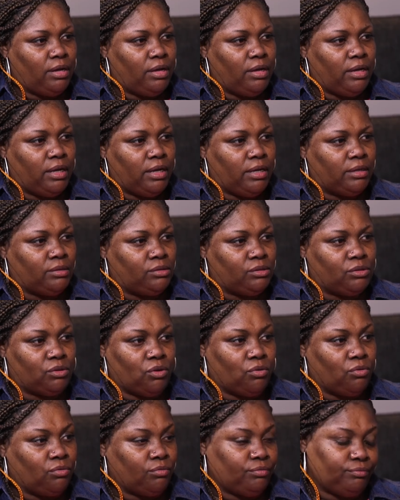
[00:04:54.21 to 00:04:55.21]
And
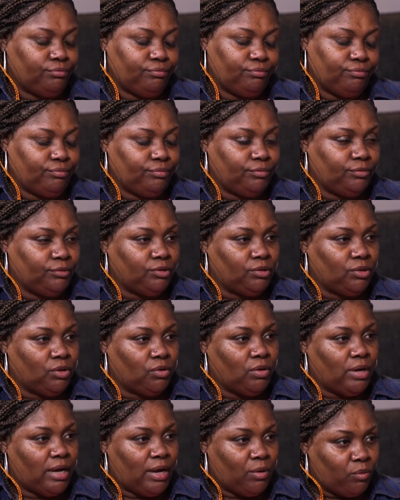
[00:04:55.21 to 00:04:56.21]
so,
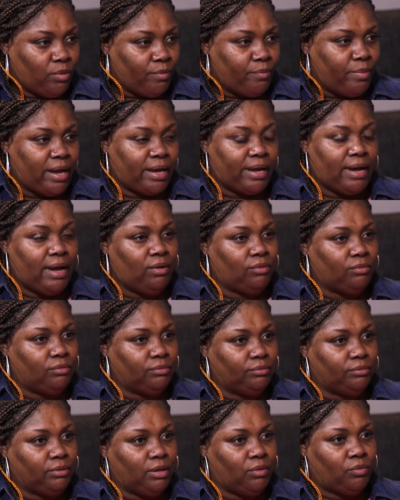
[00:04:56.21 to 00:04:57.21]
I went back out.
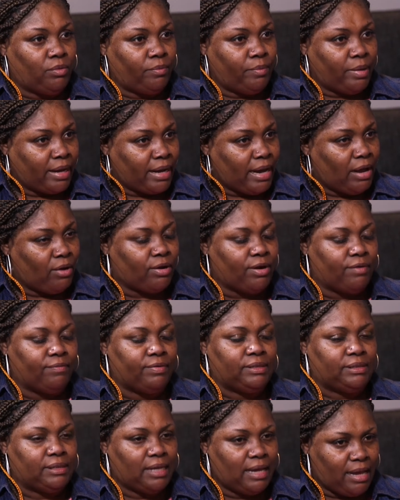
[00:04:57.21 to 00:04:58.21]
I went back out
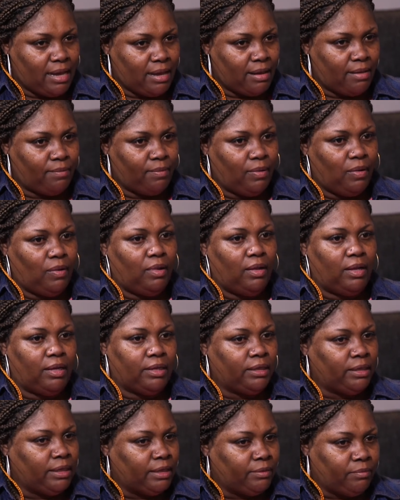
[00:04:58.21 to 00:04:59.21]
every time.
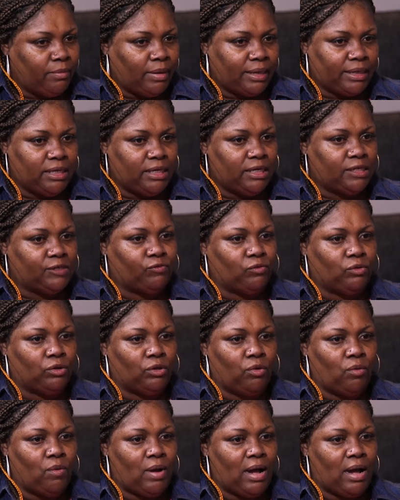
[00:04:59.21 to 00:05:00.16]
Get my kids for a little